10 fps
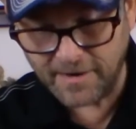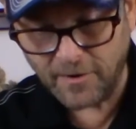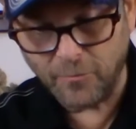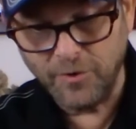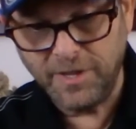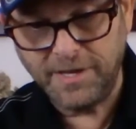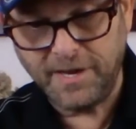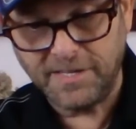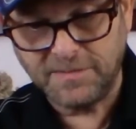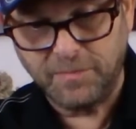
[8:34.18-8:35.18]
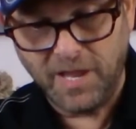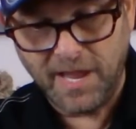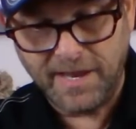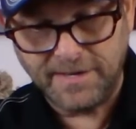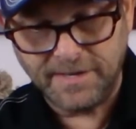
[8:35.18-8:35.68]
a really nice
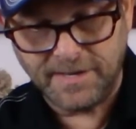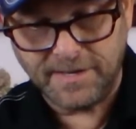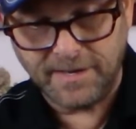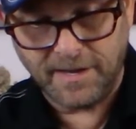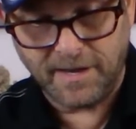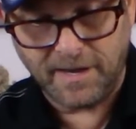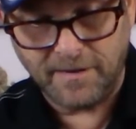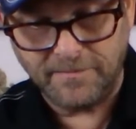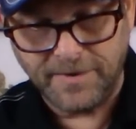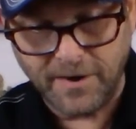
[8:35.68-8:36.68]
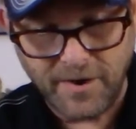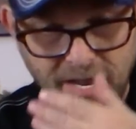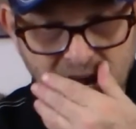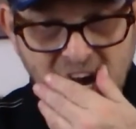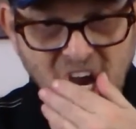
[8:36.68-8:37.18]
blend, and
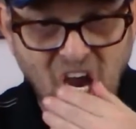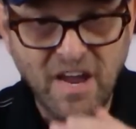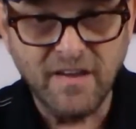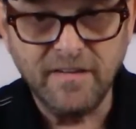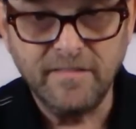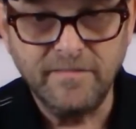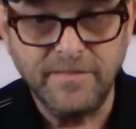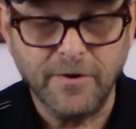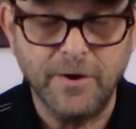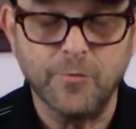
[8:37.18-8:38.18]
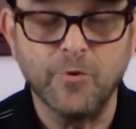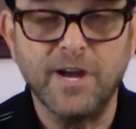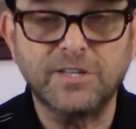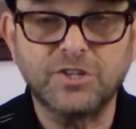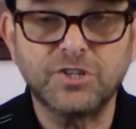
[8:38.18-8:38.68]
very, very
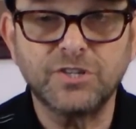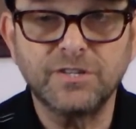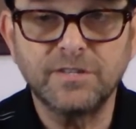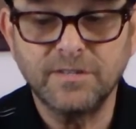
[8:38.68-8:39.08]
rich